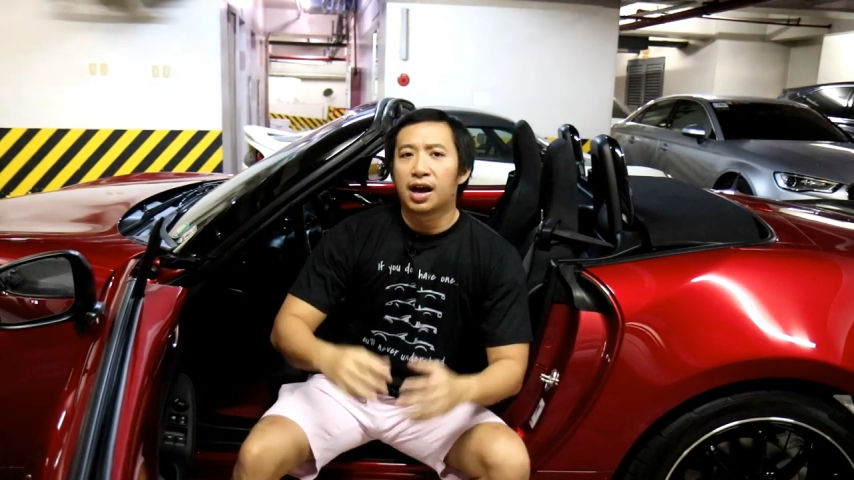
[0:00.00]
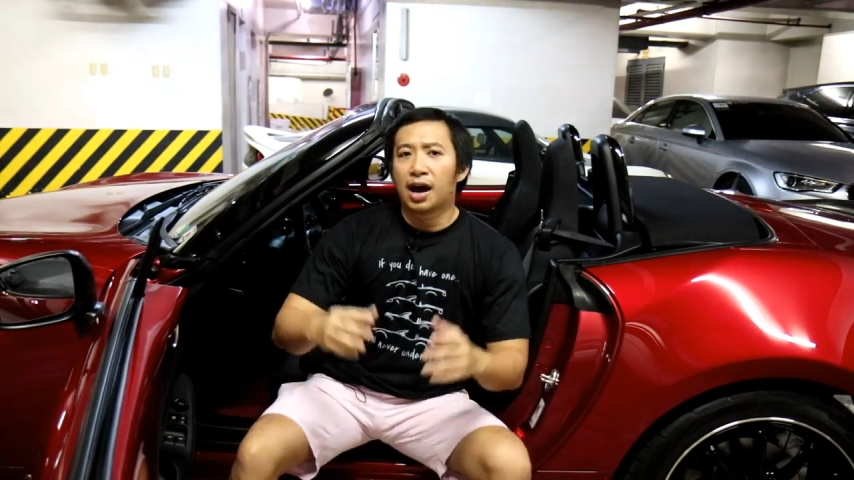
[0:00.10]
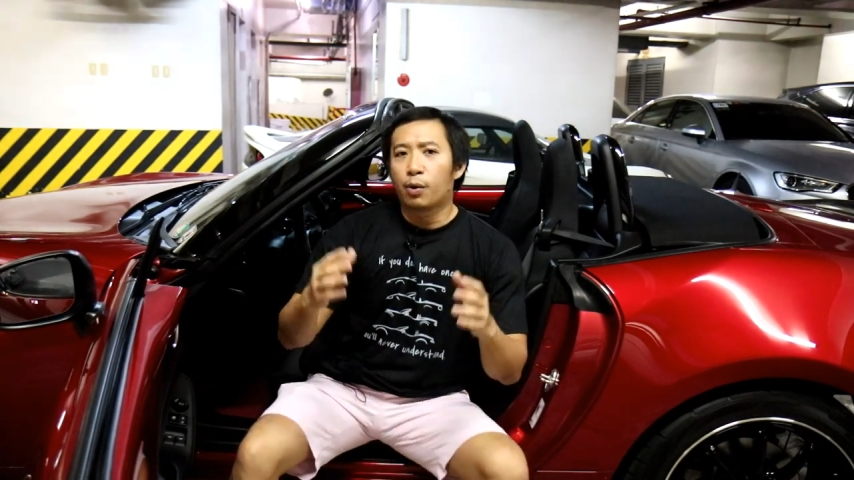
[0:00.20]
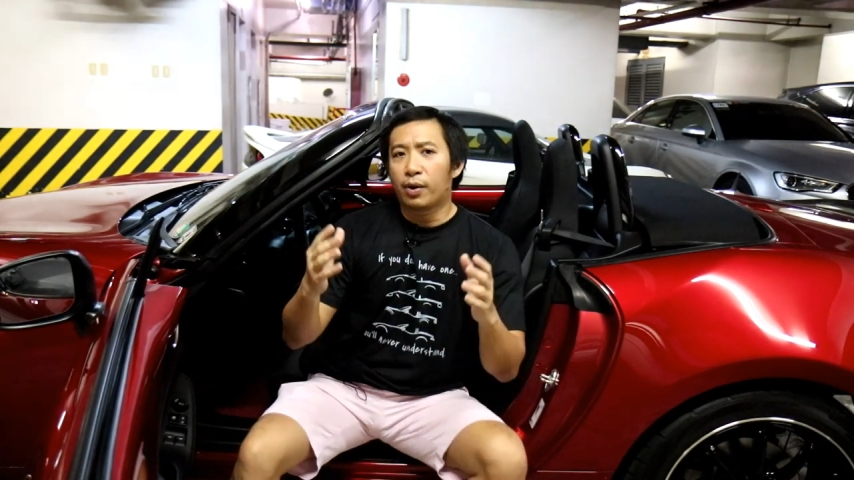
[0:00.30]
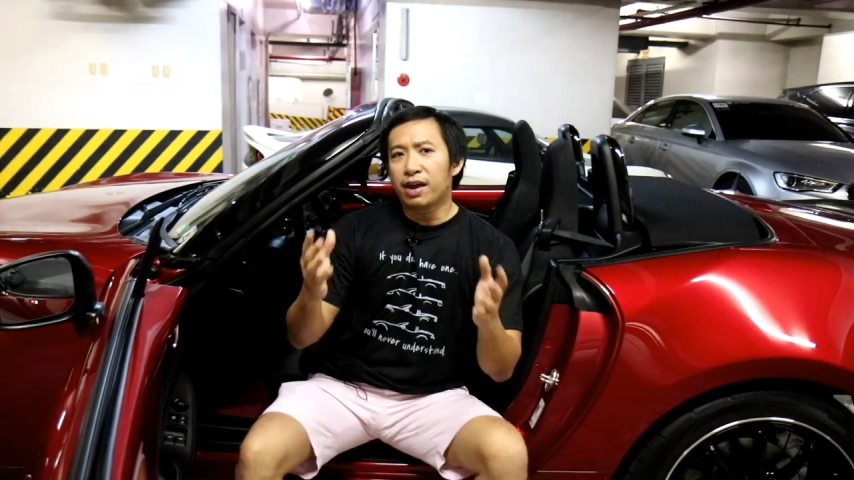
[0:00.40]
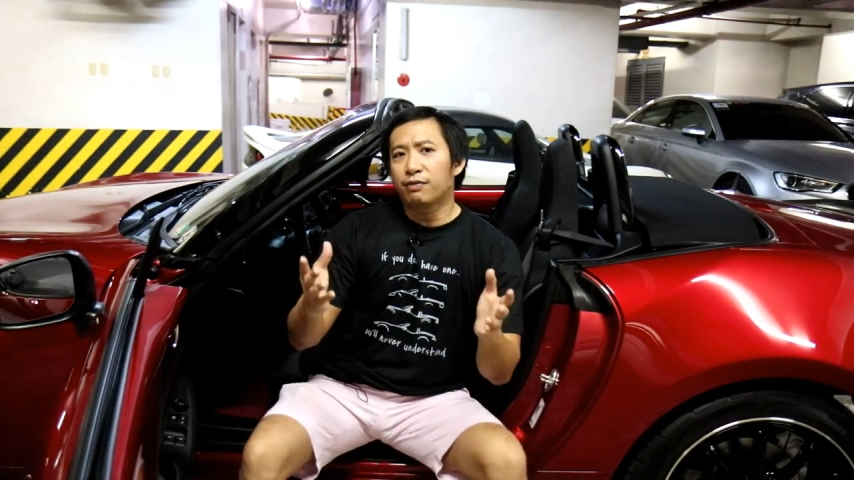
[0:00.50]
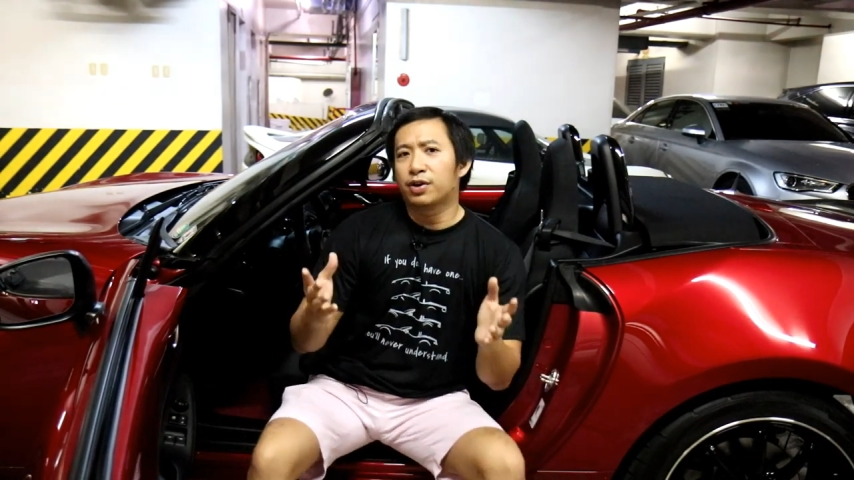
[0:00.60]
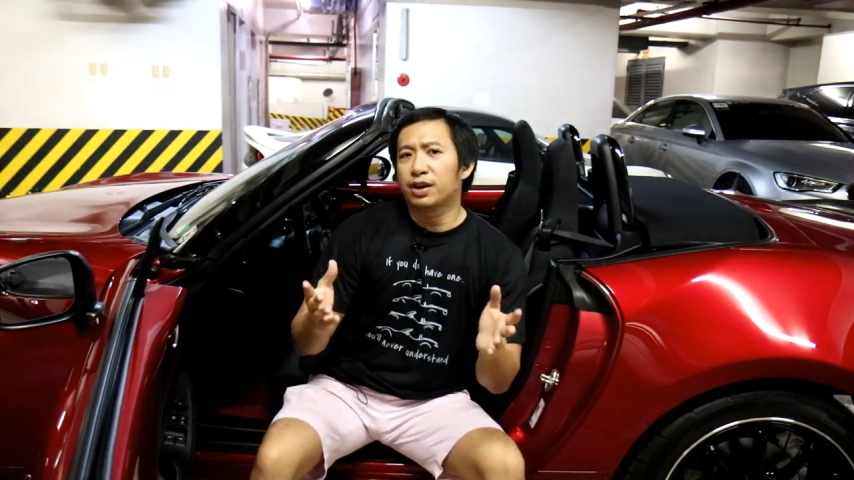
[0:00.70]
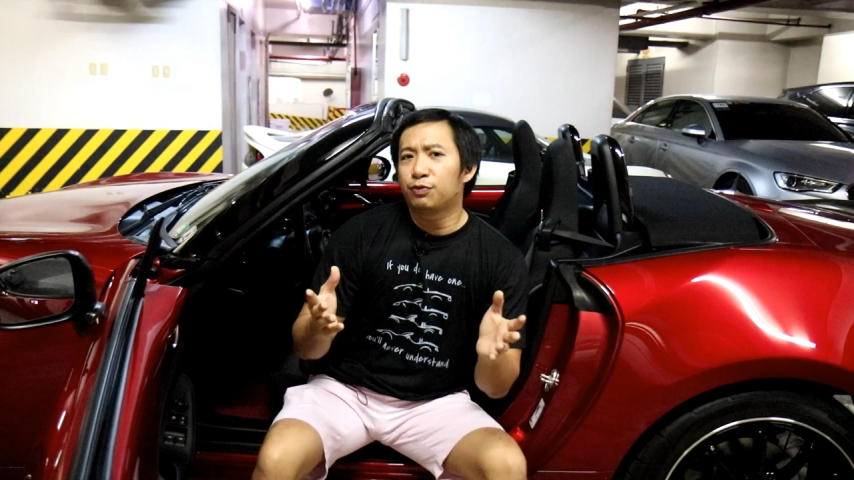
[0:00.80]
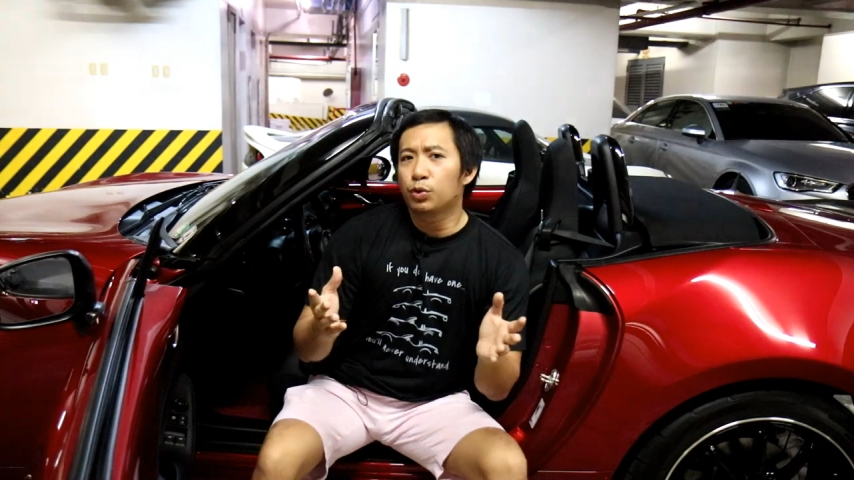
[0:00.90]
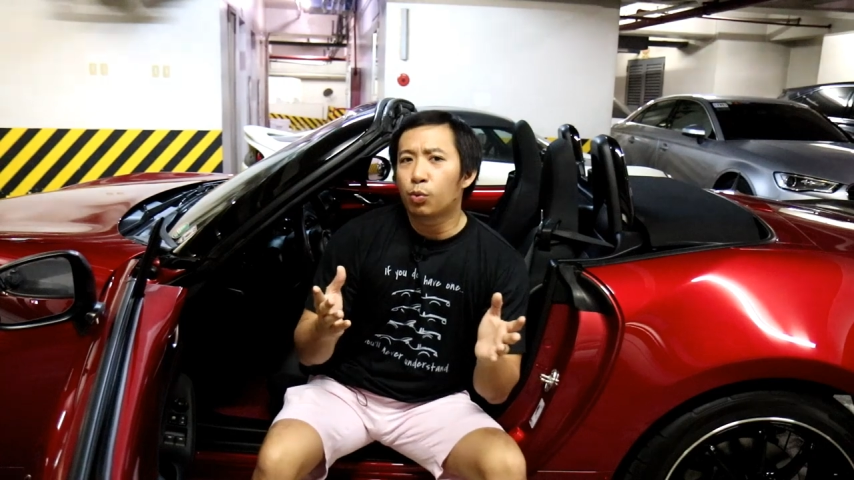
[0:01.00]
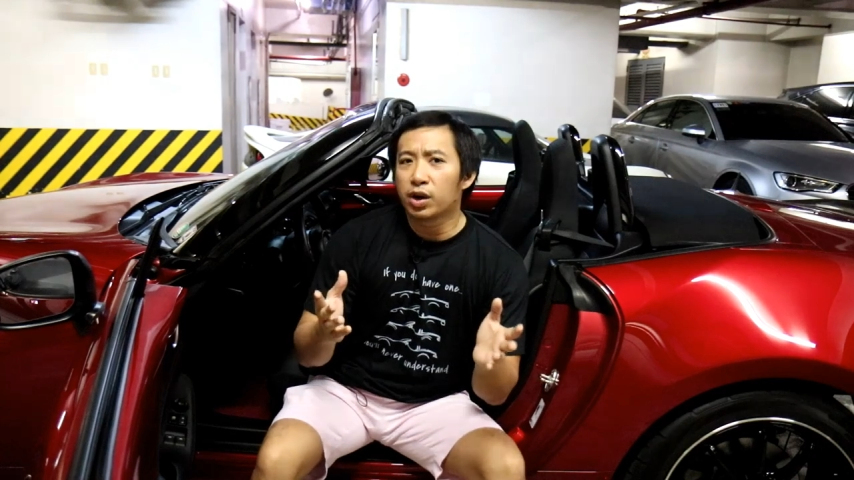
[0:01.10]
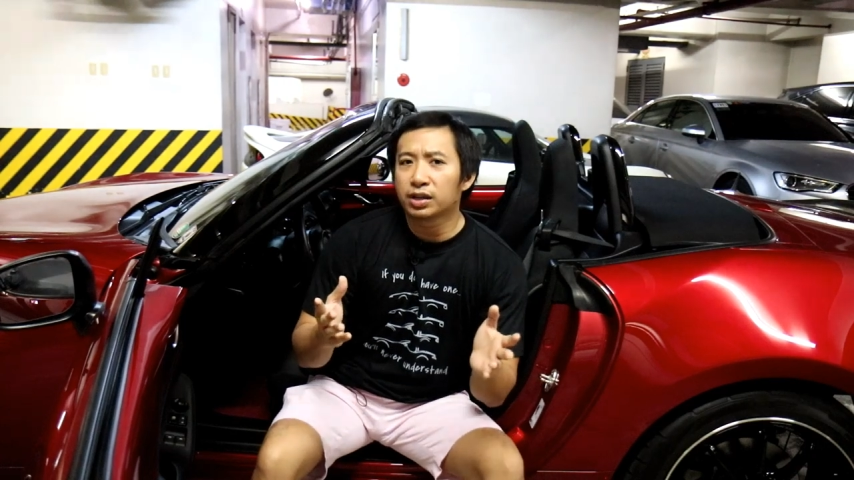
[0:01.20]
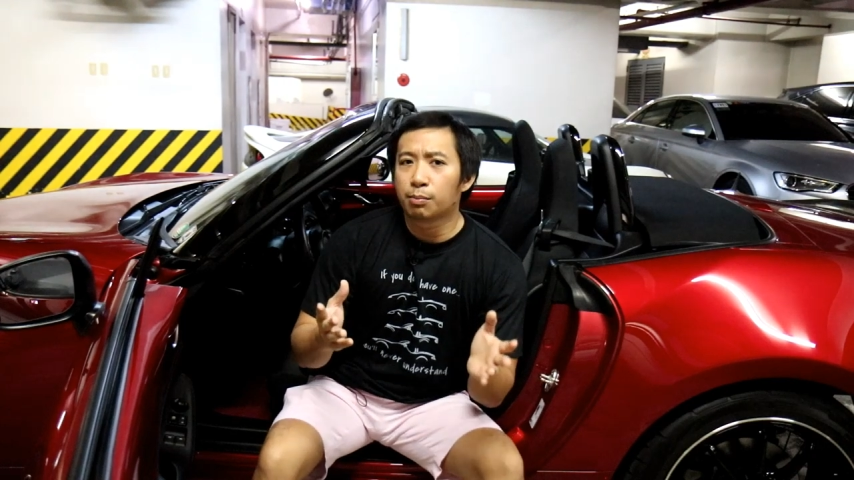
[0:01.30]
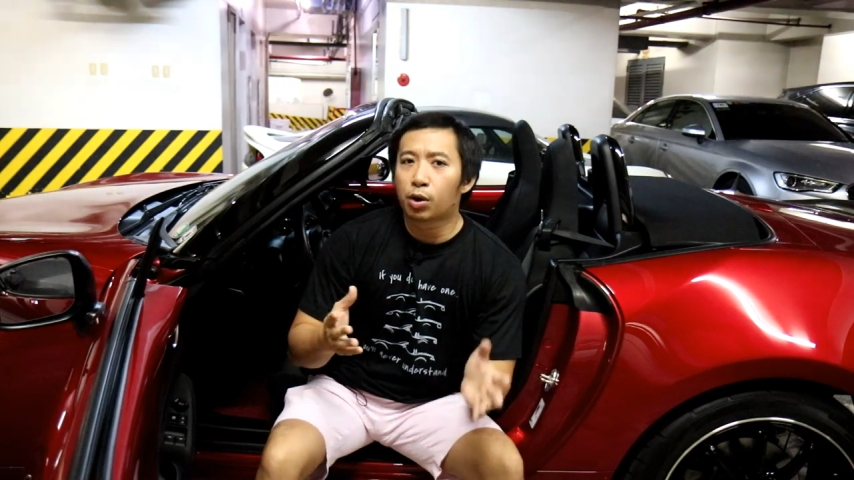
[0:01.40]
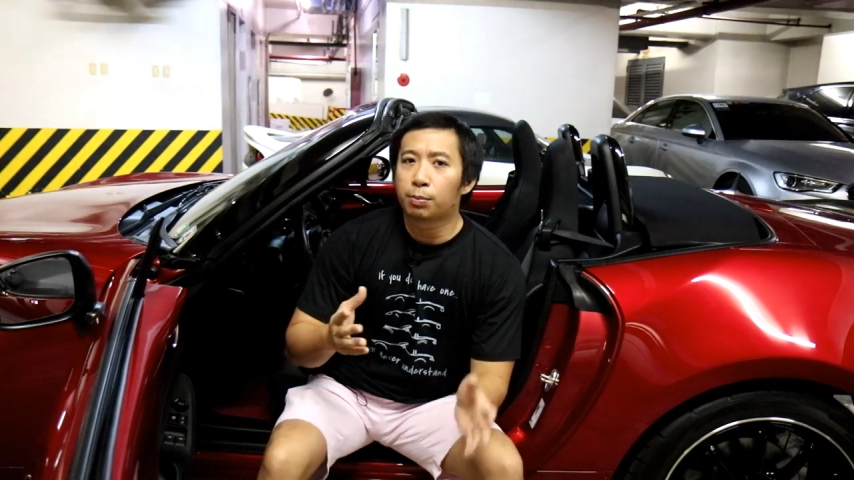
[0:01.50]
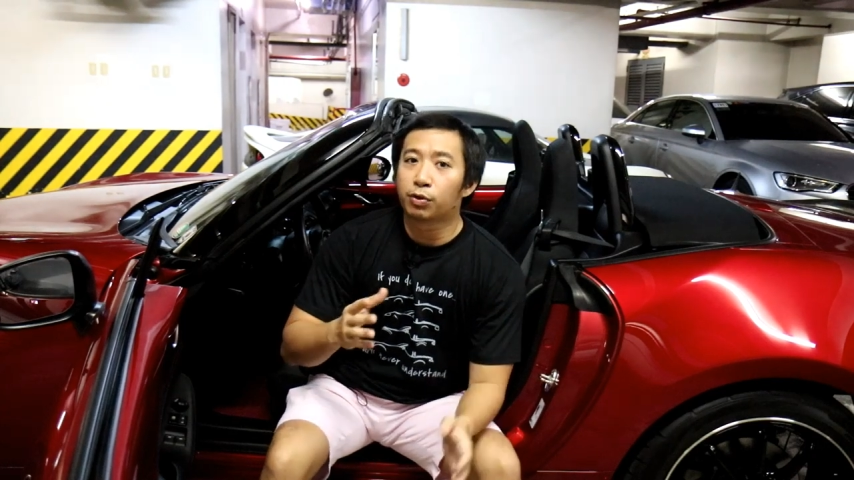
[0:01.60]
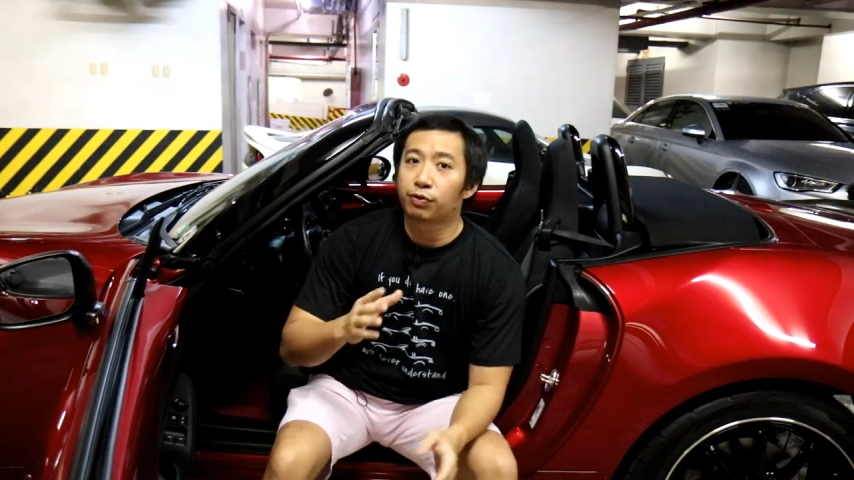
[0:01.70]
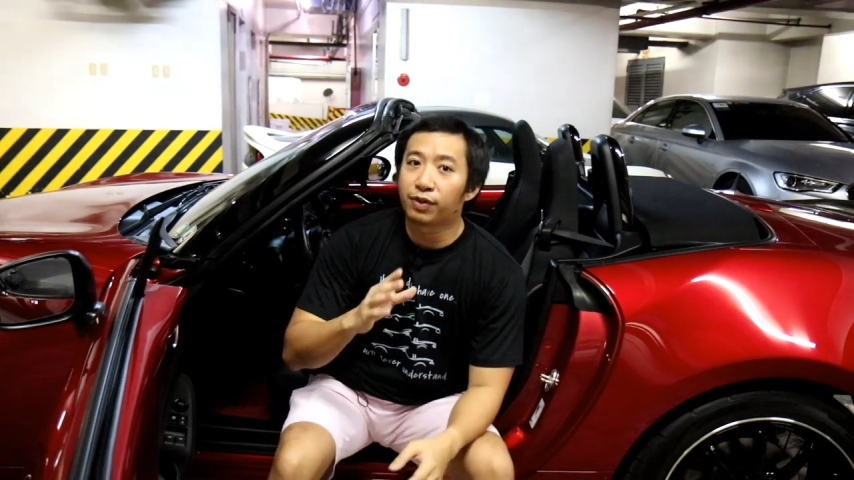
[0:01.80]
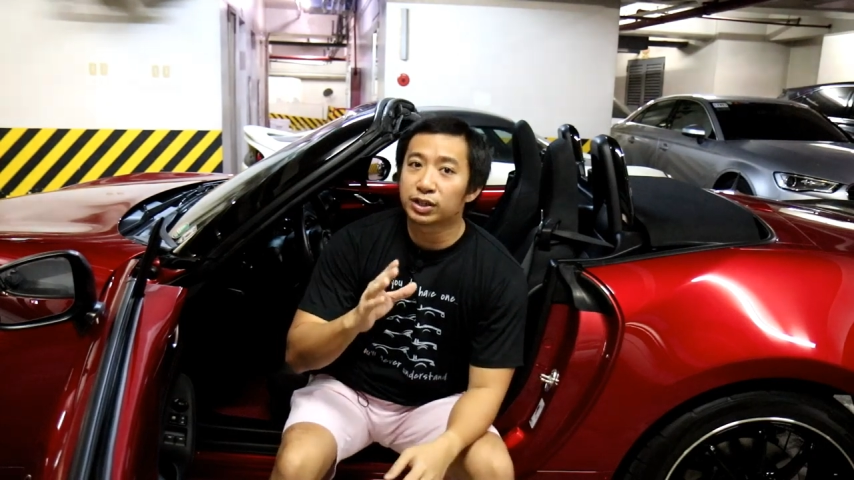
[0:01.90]
However, if you want a more
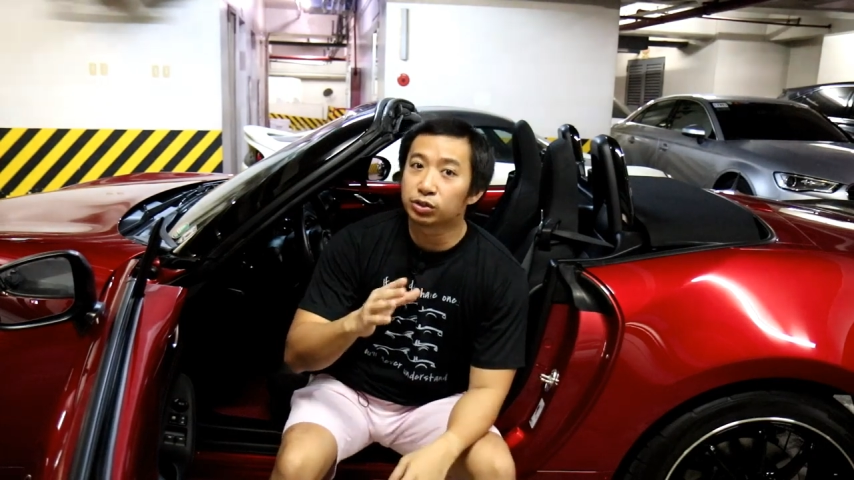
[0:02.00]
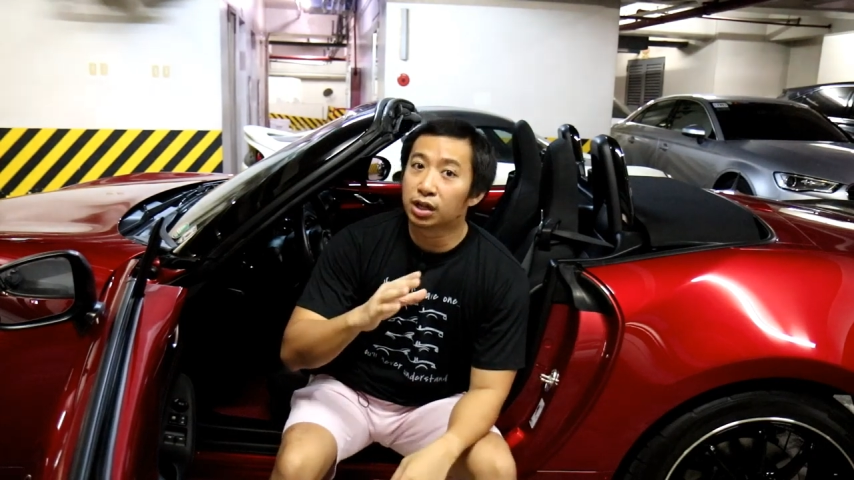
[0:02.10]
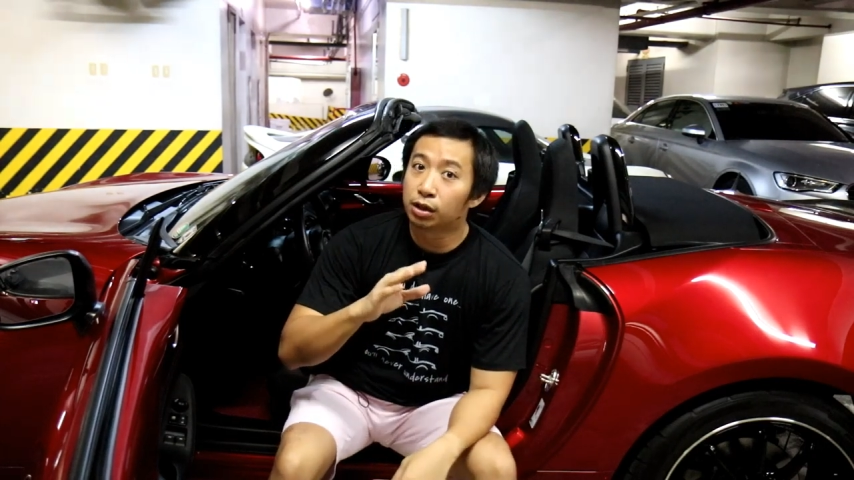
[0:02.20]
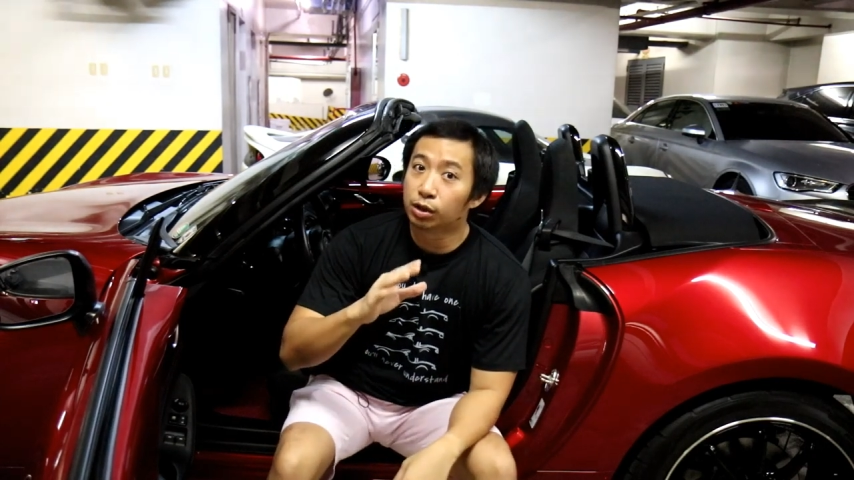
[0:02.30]
professional